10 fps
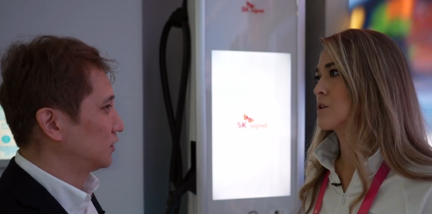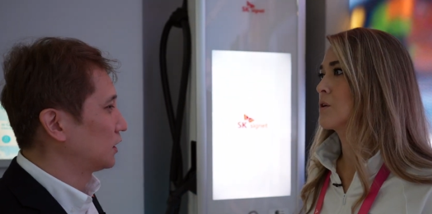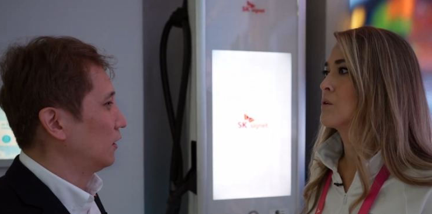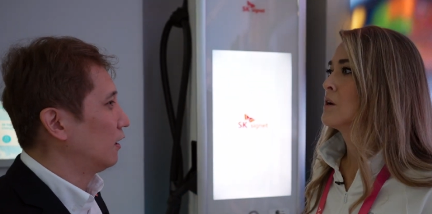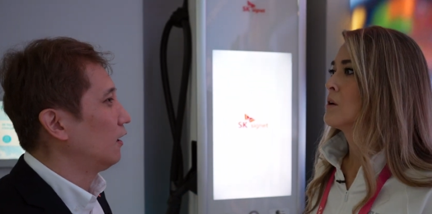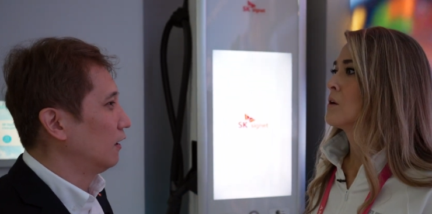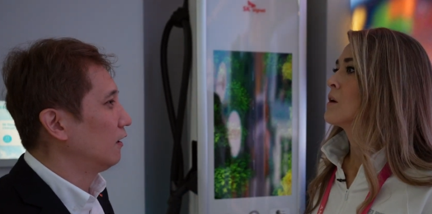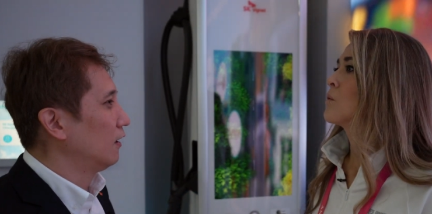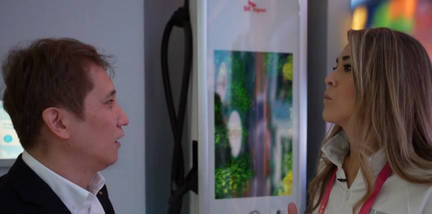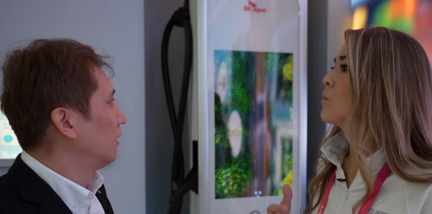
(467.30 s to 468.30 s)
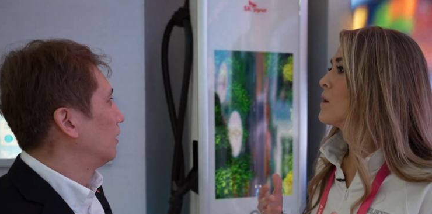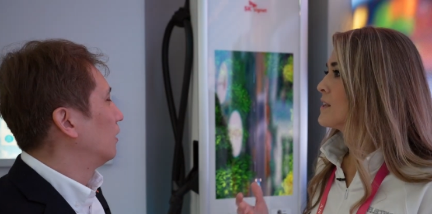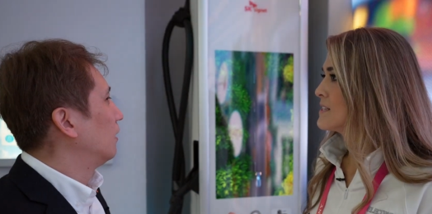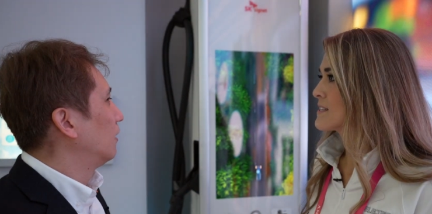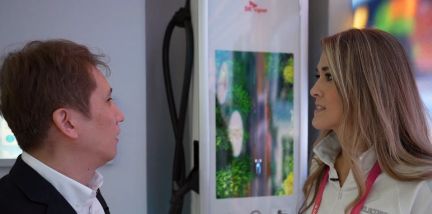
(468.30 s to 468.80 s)
Speaker 1: So what
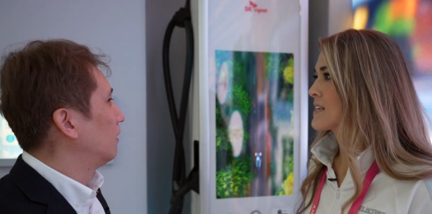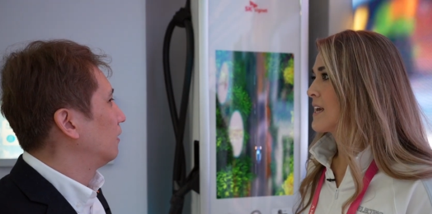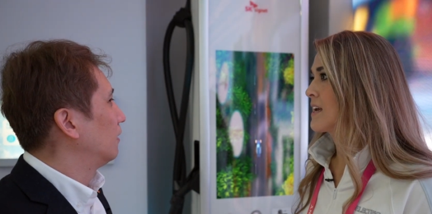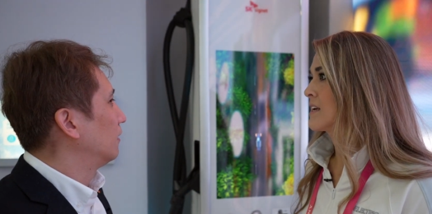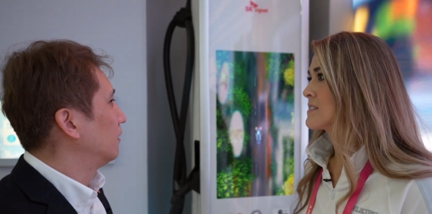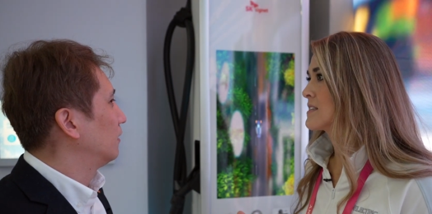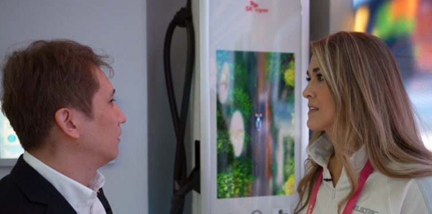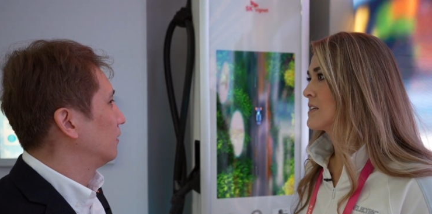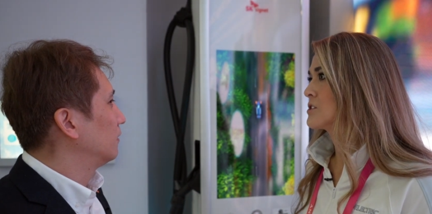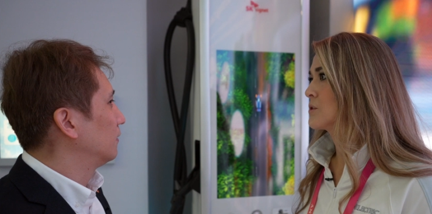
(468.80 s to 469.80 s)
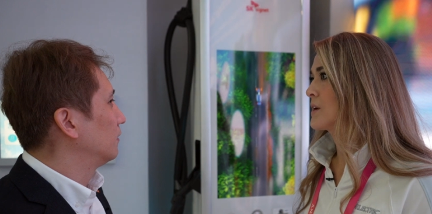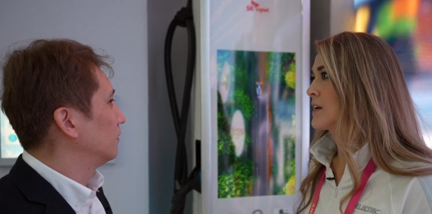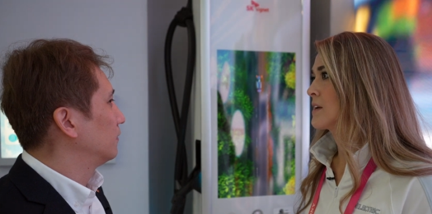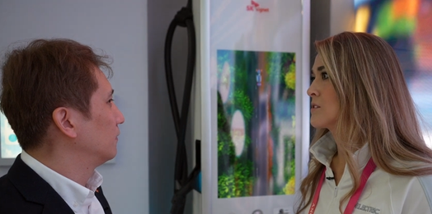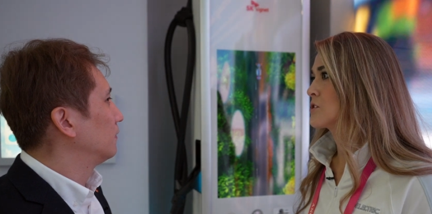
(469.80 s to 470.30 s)
is SK Signet
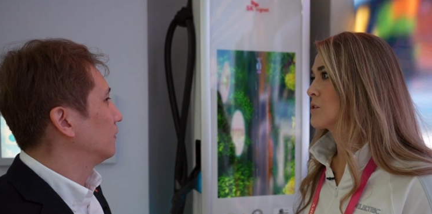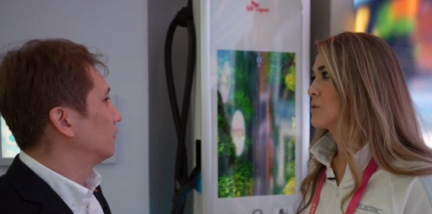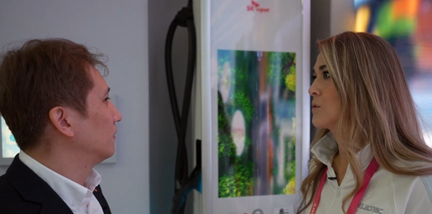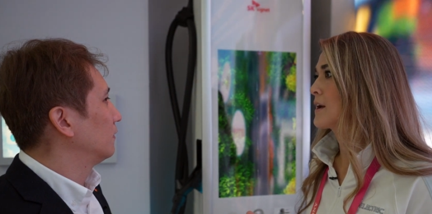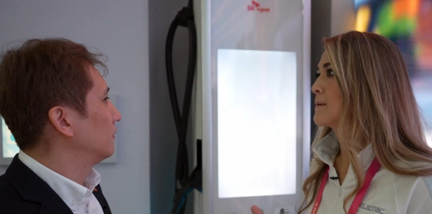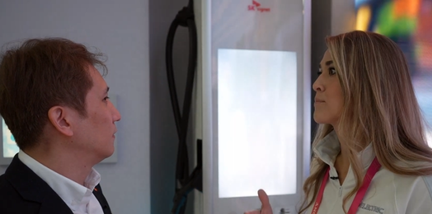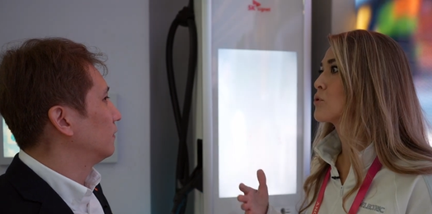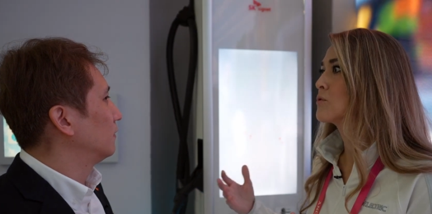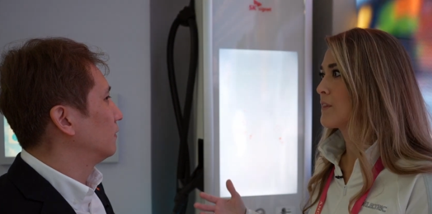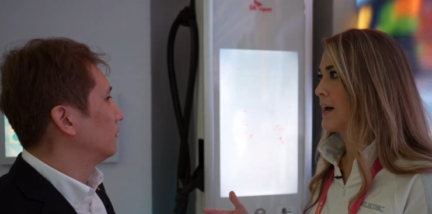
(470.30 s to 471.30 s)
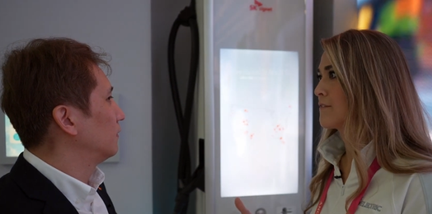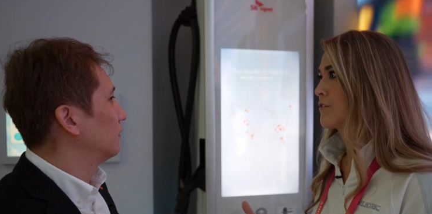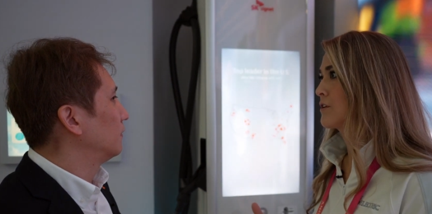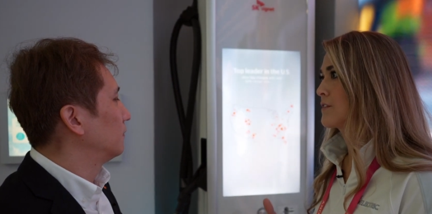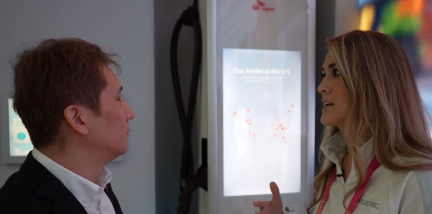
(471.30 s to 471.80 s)
doing to improve that
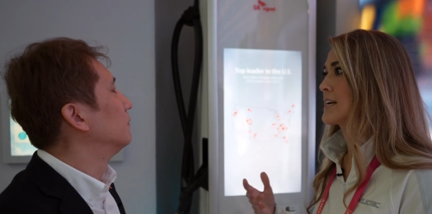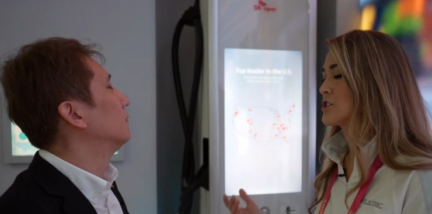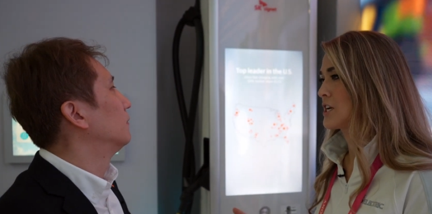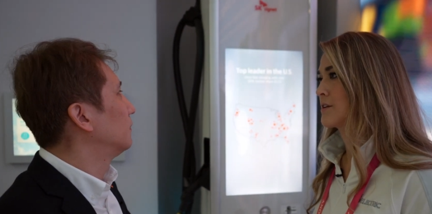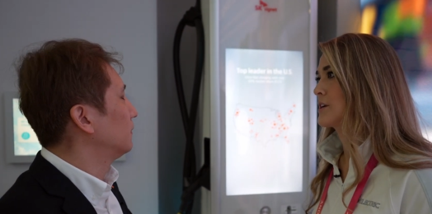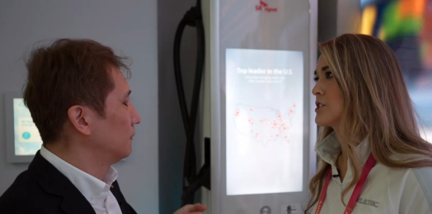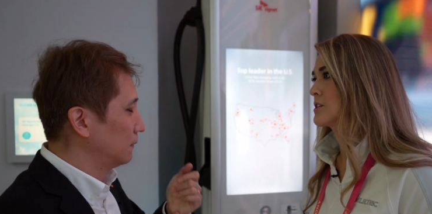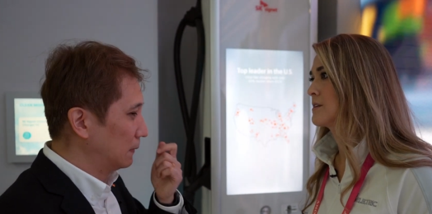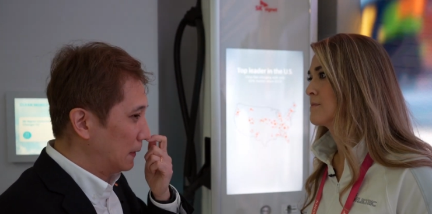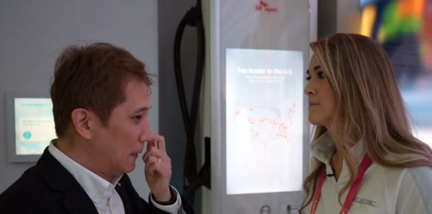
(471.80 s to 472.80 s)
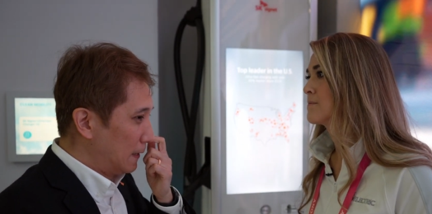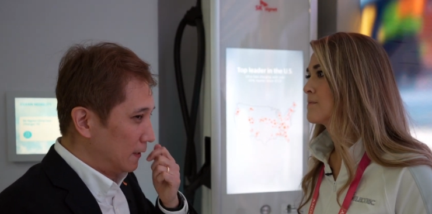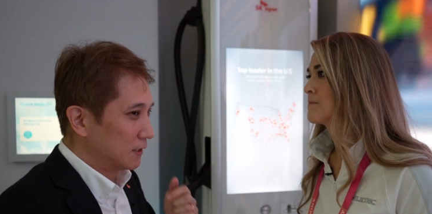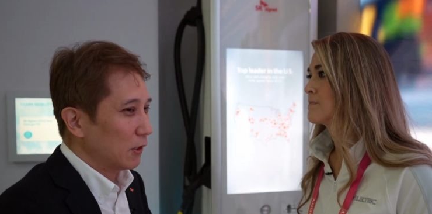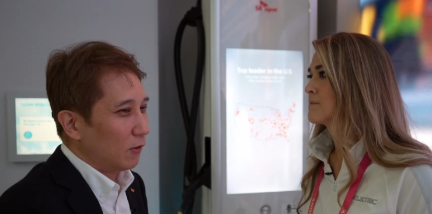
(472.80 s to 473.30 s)
for the next generation?
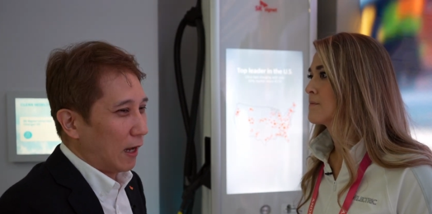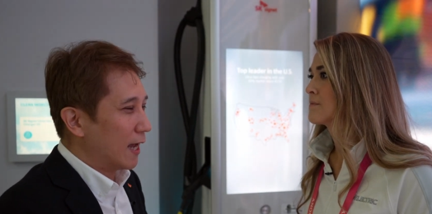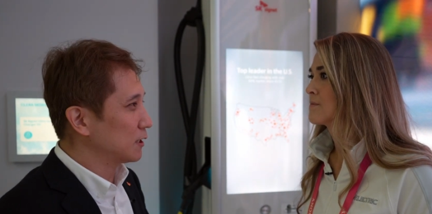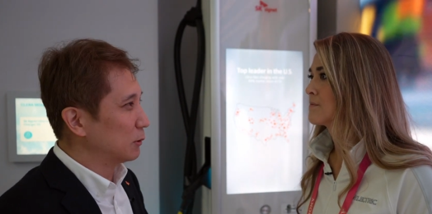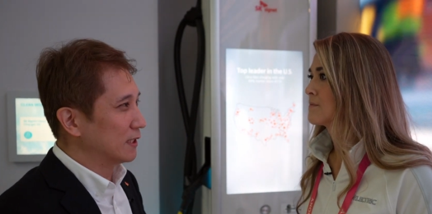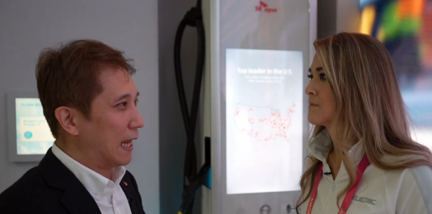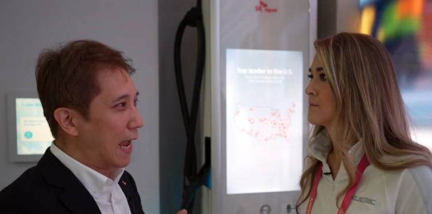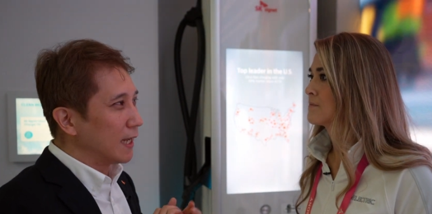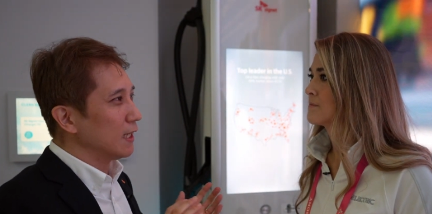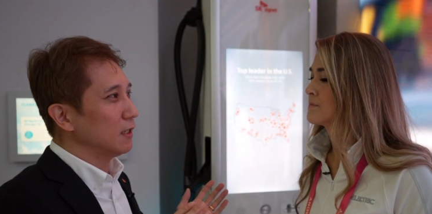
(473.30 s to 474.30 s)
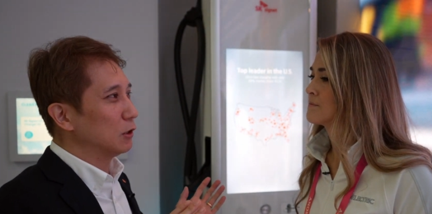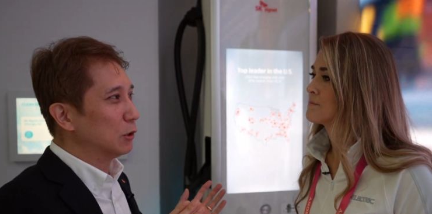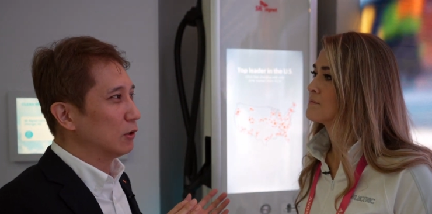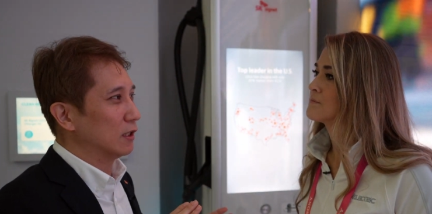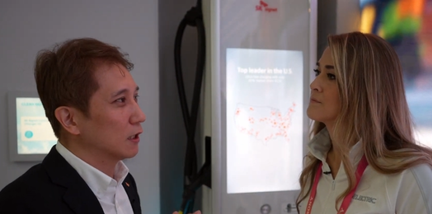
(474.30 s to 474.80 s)
Speaker 2: So as with any
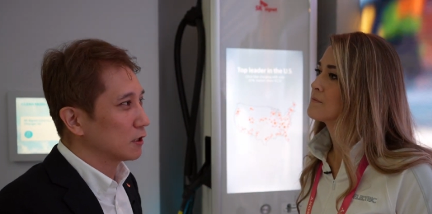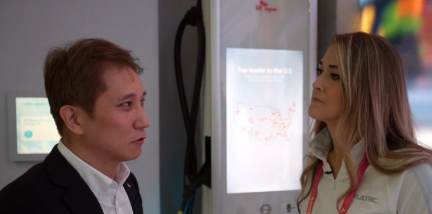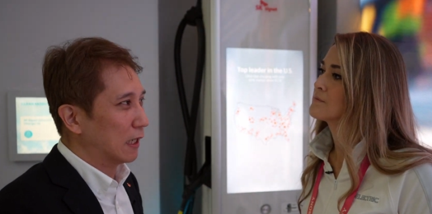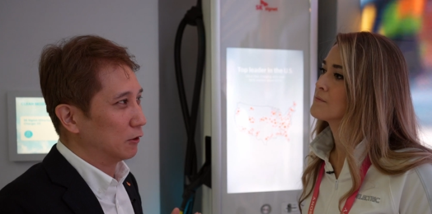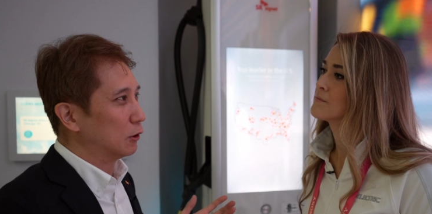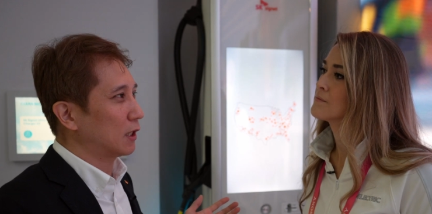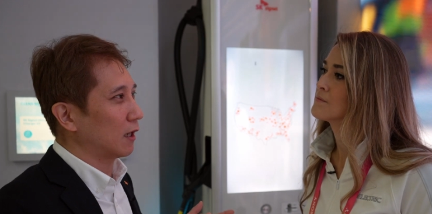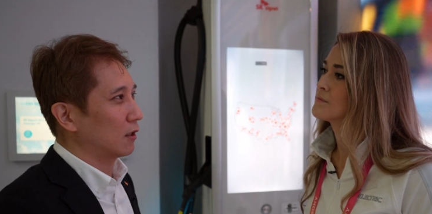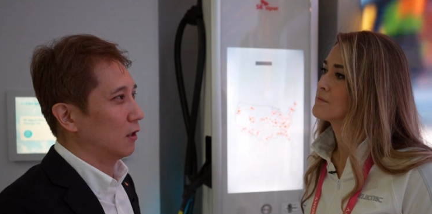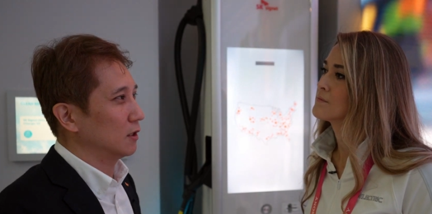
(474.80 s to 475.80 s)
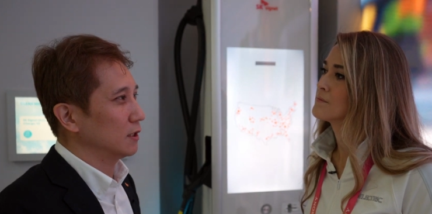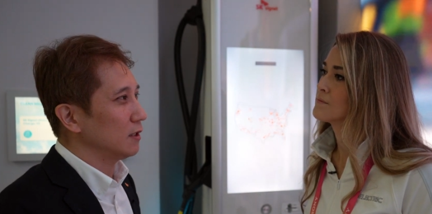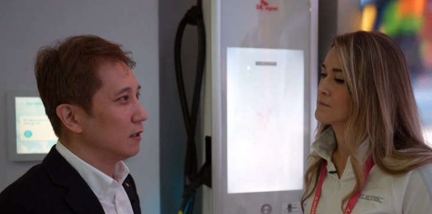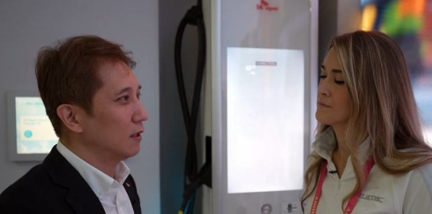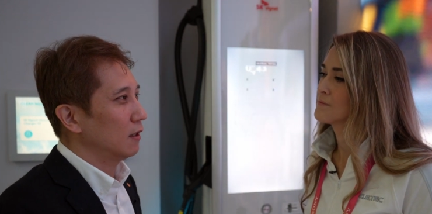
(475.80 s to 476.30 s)
new industry and new technology,